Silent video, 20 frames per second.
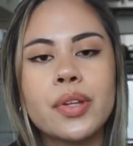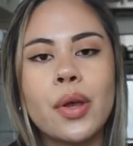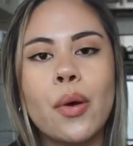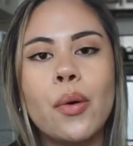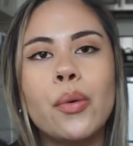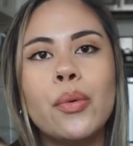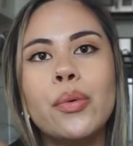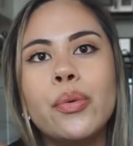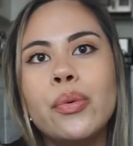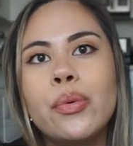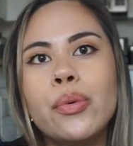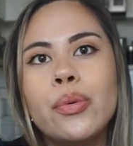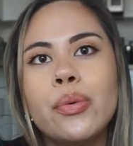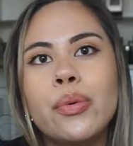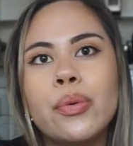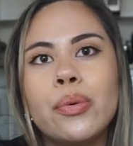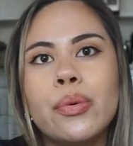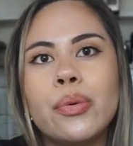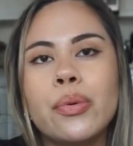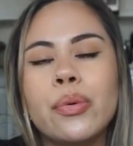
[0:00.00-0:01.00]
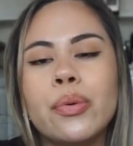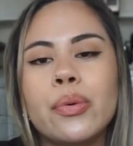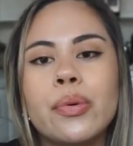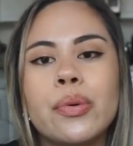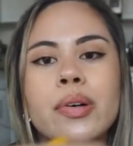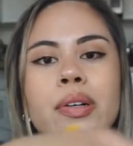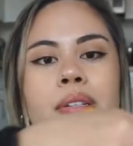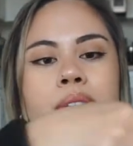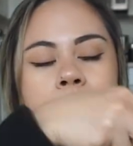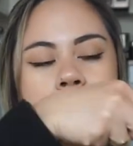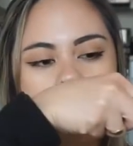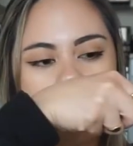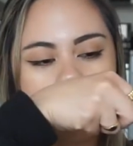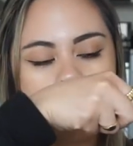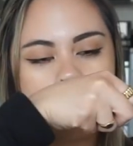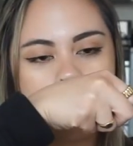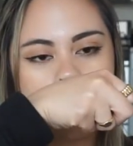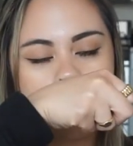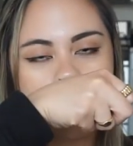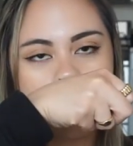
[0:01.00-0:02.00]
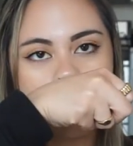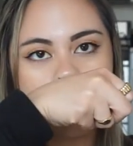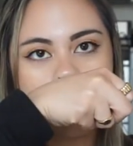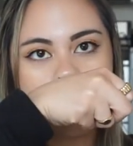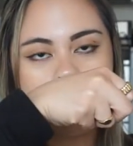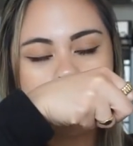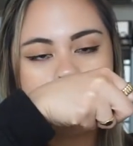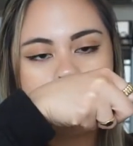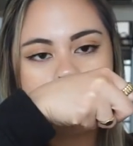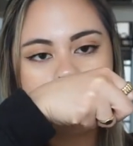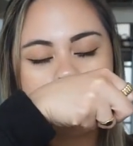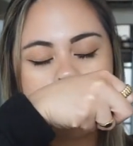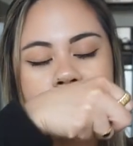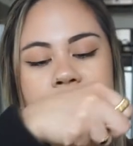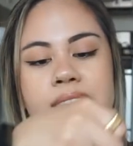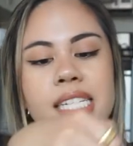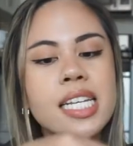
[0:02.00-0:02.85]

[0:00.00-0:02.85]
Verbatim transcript: Ooh. It